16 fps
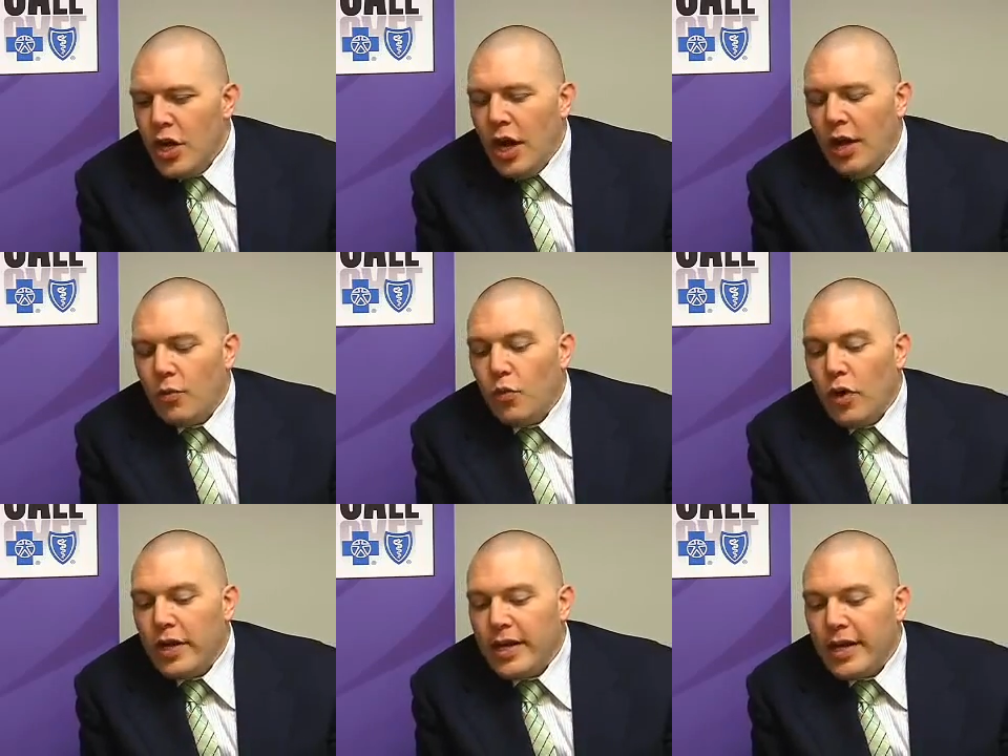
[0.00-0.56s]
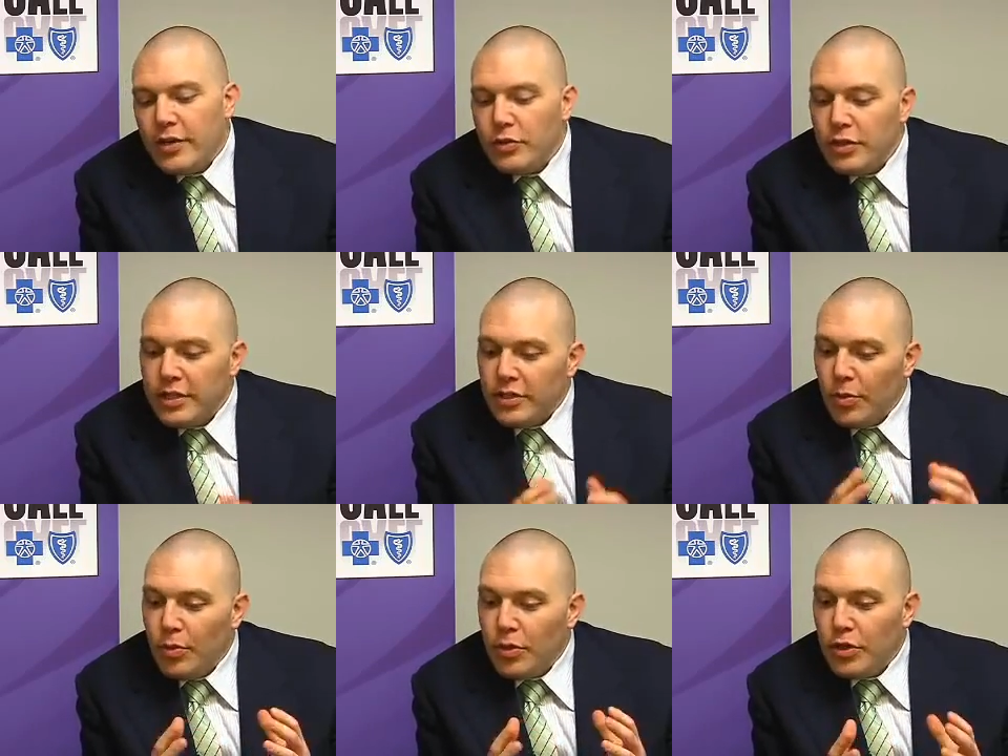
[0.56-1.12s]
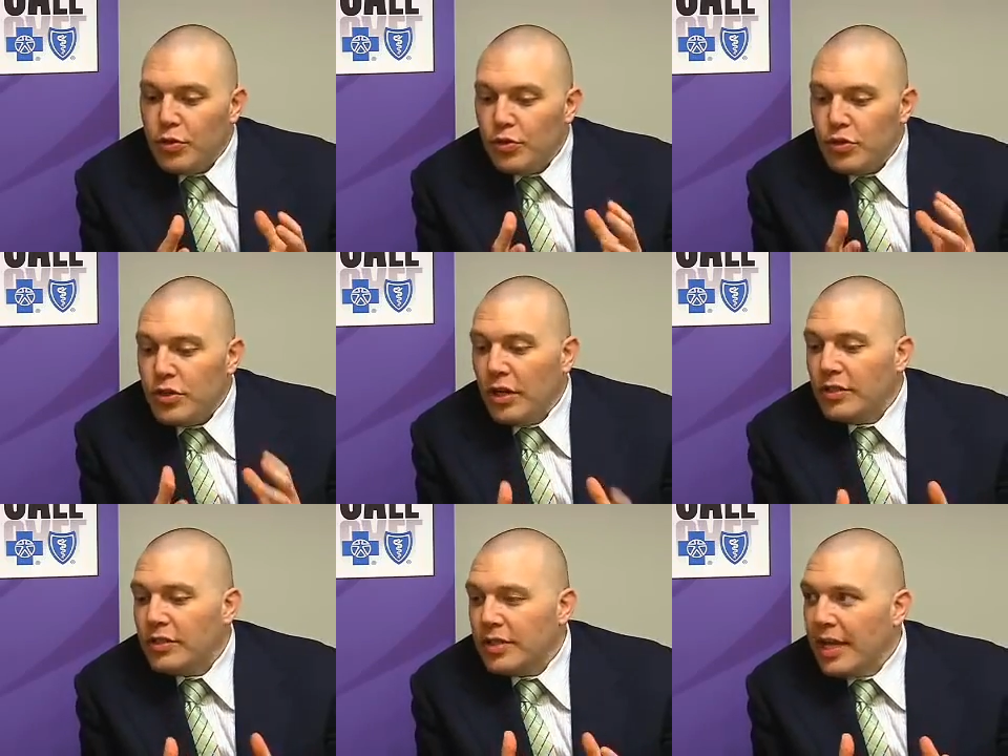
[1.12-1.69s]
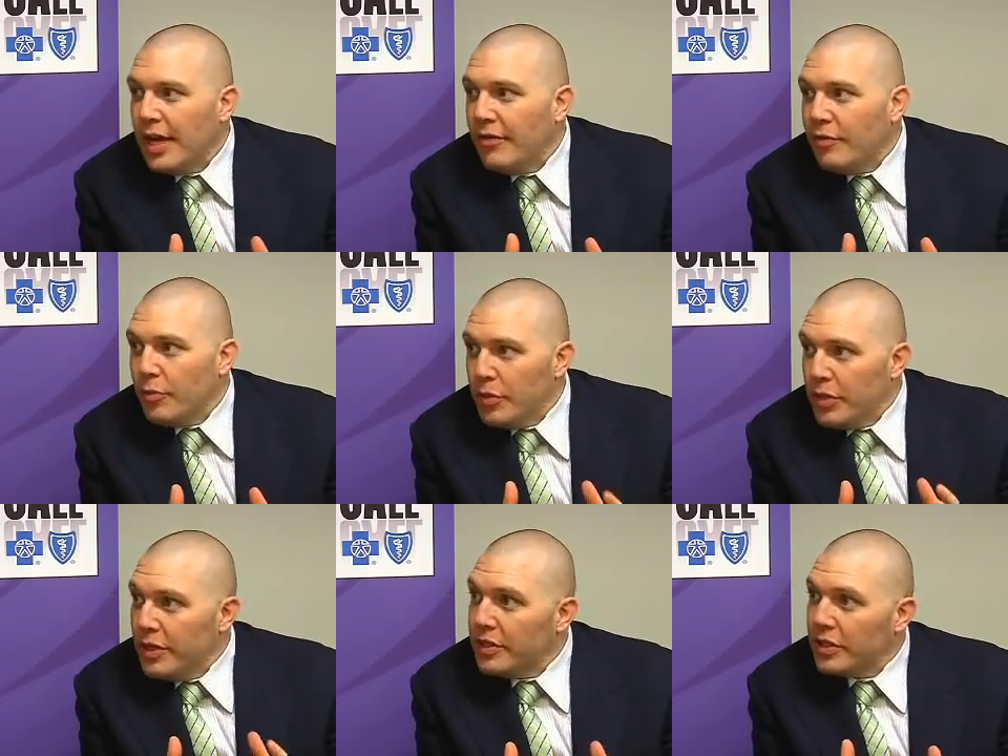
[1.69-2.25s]
On one hand, you need somebody who doesn't have a
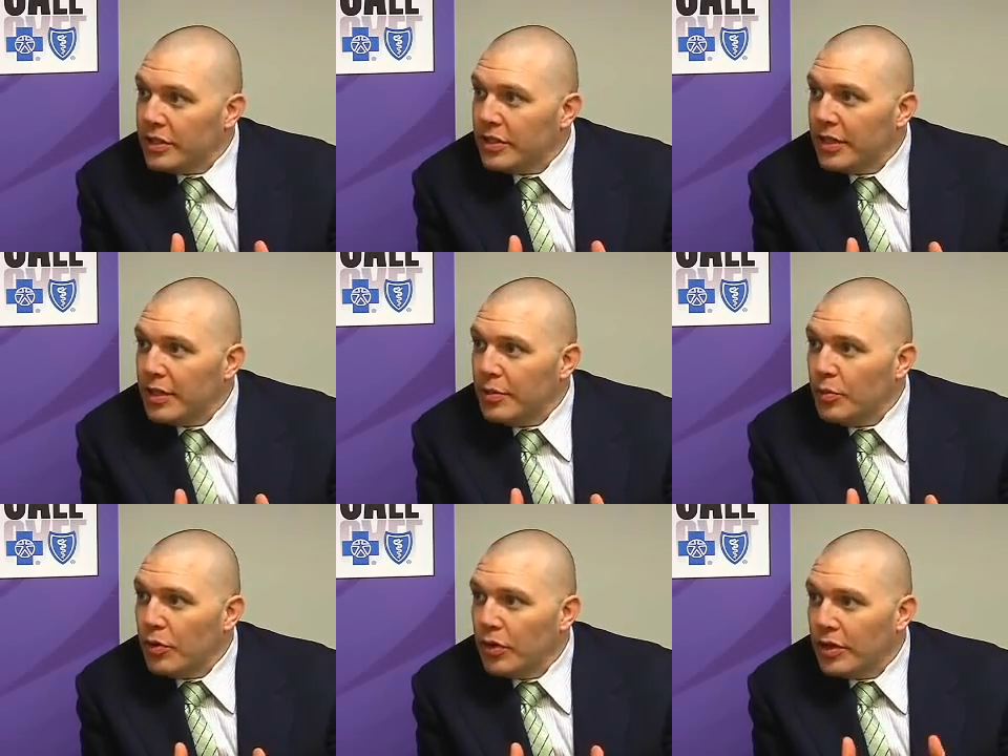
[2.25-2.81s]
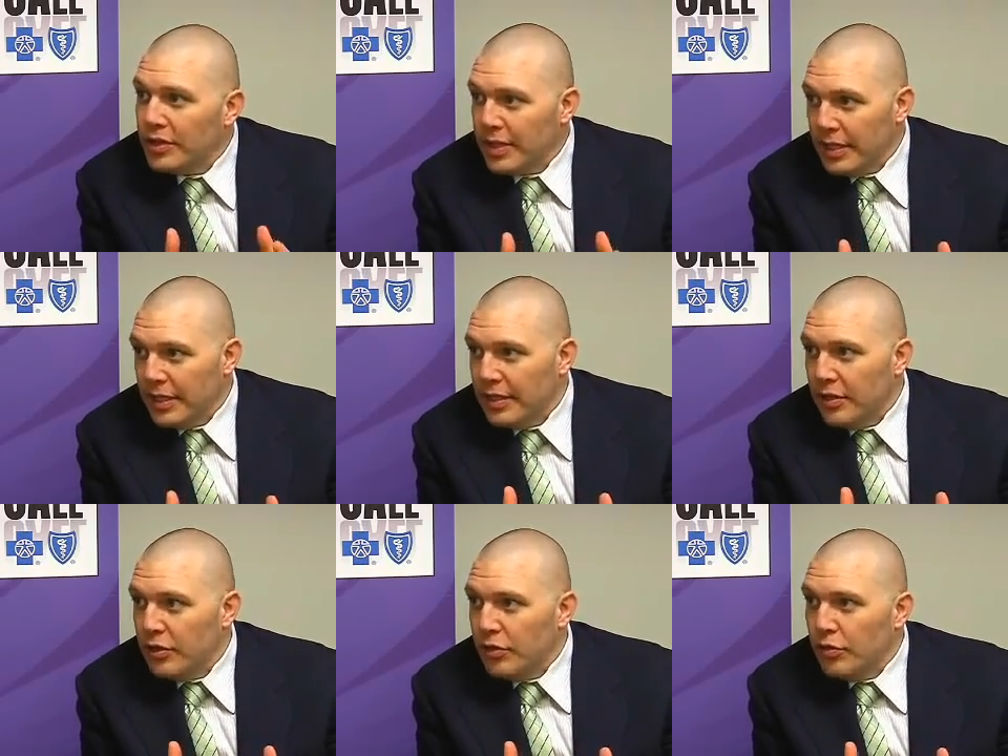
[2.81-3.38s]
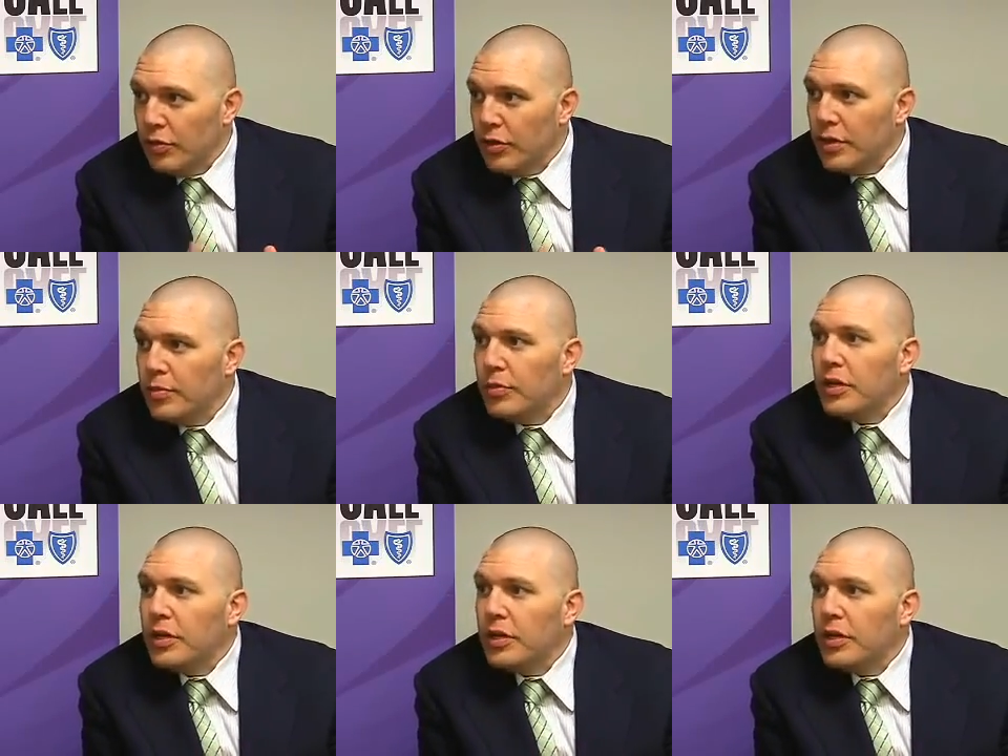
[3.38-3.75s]
meniscus anymore because they need a new one.